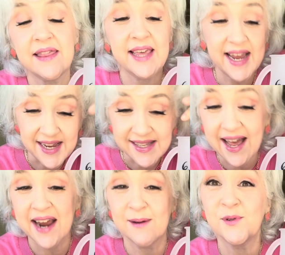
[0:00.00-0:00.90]
These
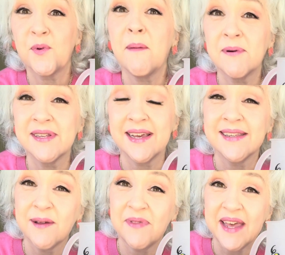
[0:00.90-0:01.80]
items represent
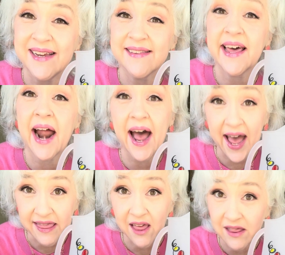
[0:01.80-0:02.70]
some things that
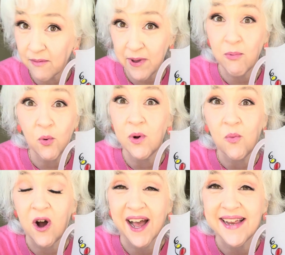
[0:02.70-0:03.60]
I thought the people would
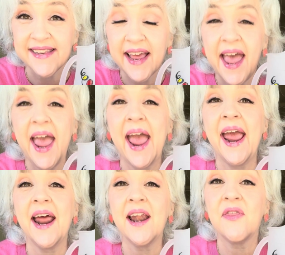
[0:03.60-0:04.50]
want,
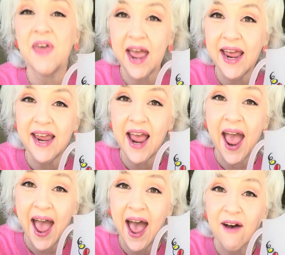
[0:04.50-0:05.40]
and they
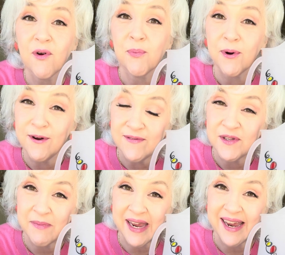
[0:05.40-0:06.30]
have proved to
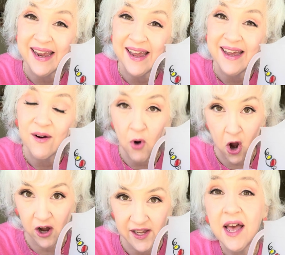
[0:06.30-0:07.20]
me
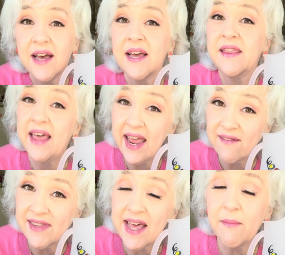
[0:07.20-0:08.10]
wrong. They have
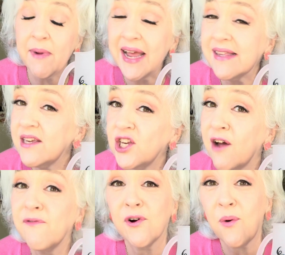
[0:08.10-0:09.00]
sat in my Etsy
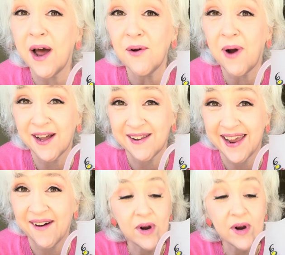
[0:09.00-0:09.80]
shop for quite a while now.